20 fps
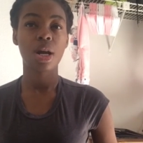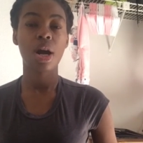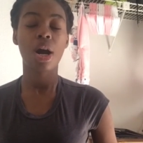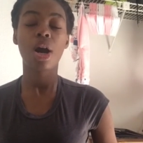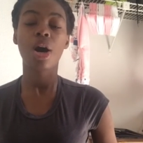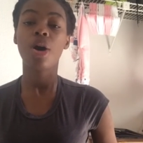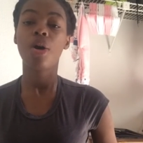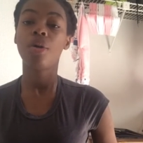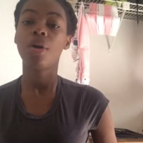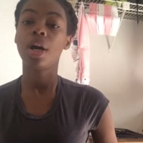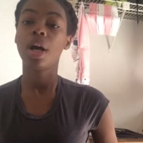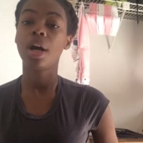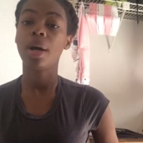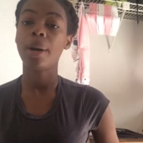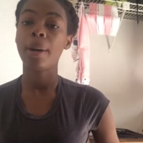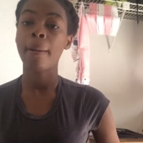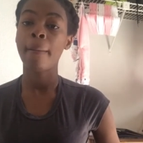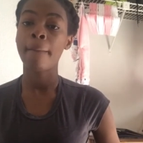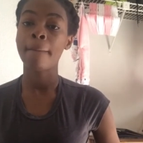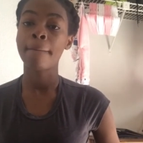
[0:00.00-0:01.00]
Oh,
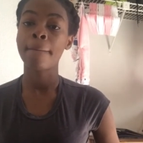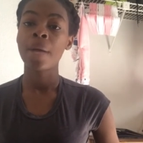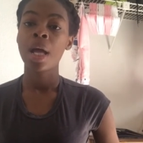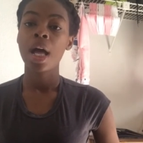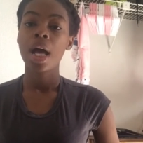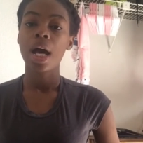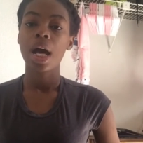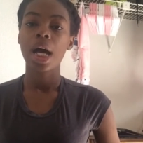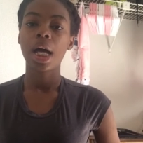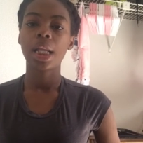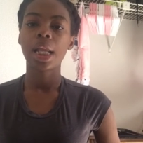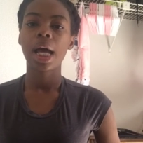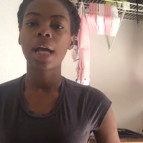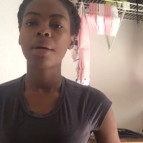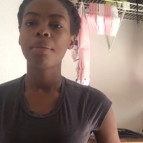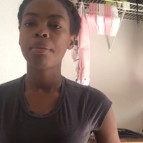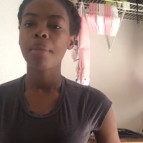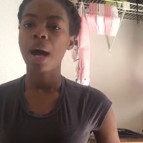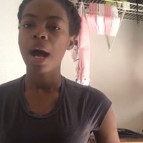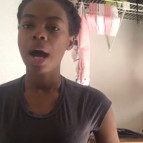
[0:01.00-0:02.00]
um, a lot
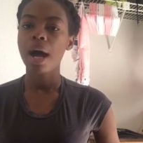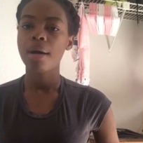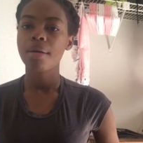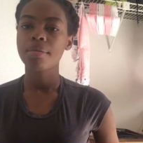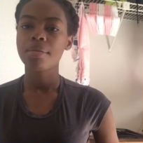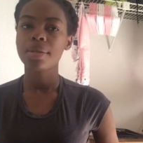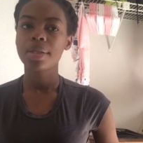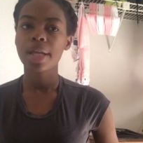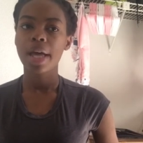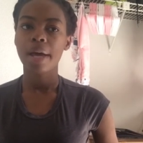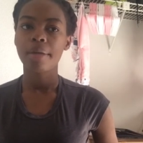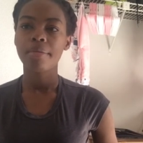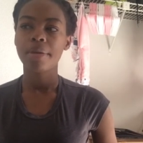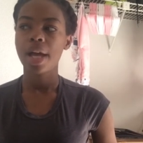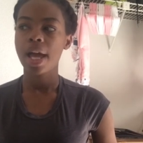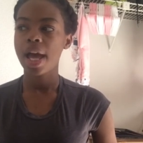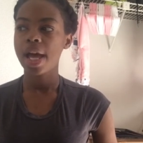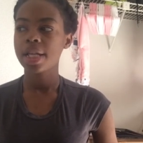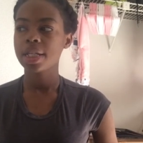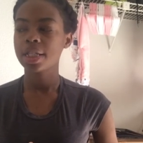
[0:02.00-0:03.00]
of moms have been
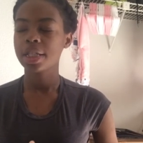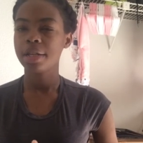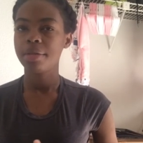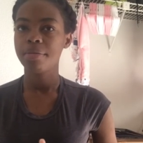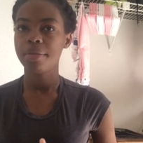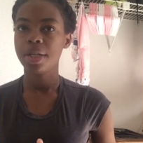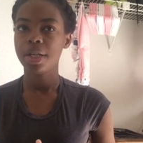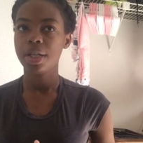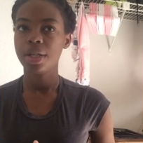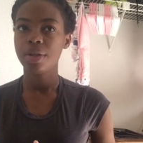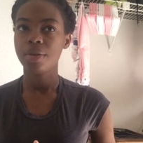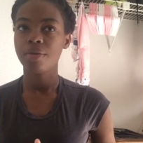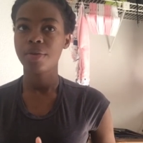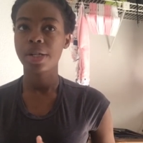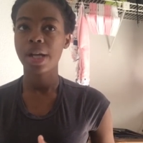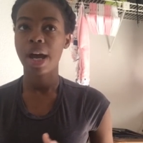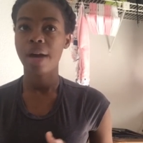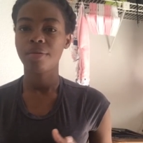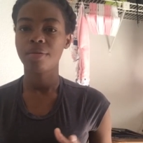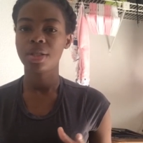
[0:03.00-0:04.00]
asking me
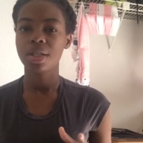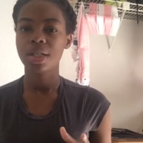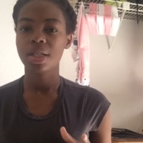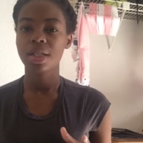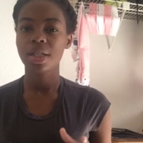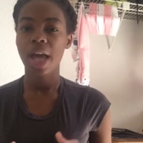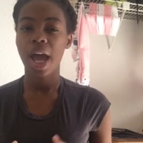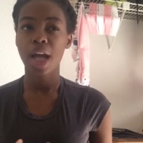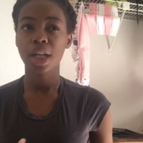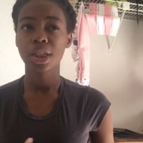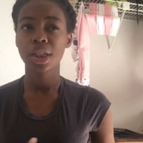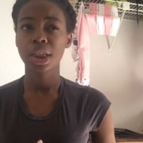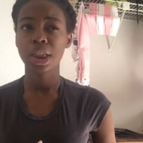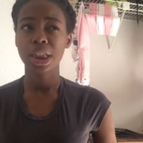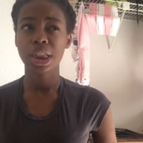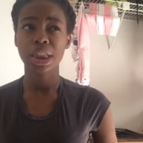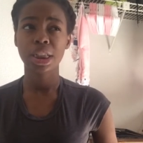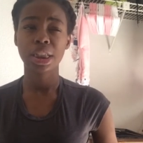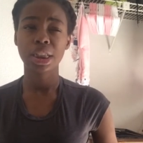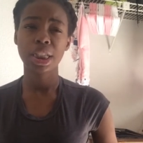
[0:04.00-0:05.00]
when I was
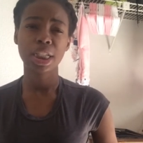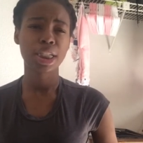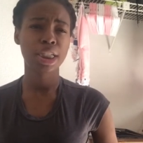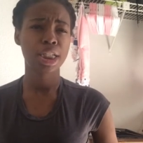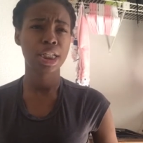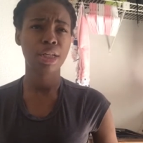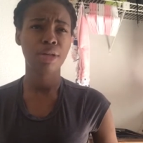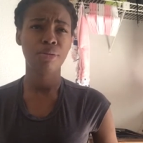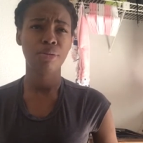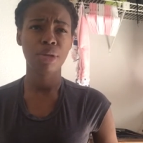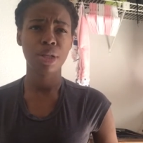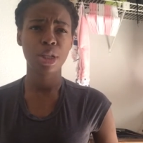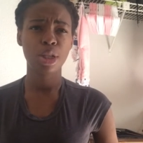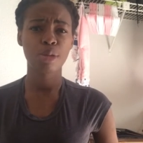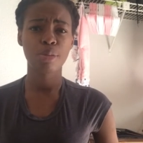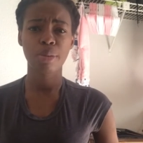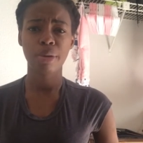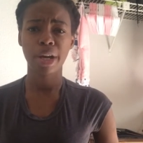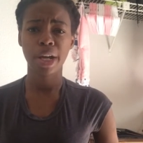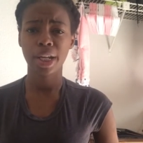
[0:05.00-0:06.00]
actually 16 weeks
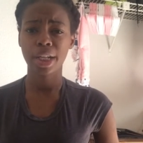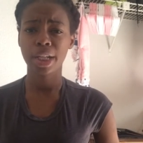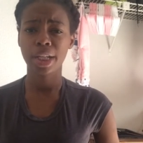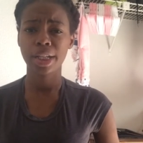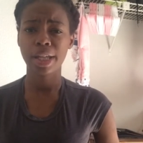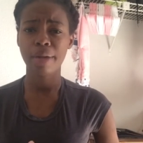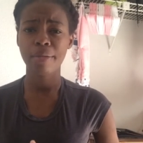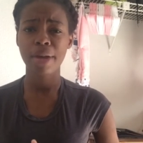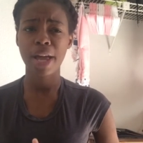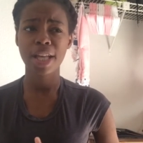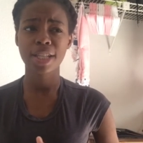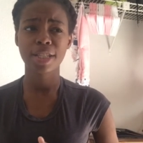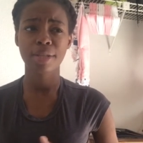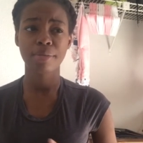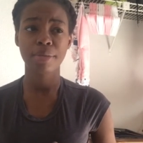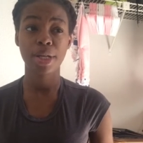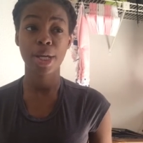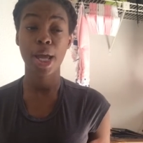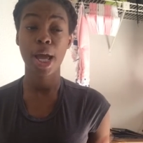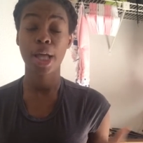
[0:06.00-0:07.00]
pregnant, they've been
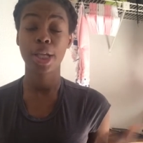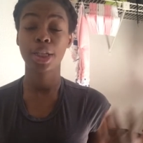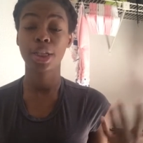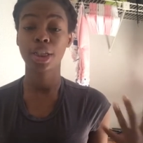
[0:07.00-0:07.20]
asking me,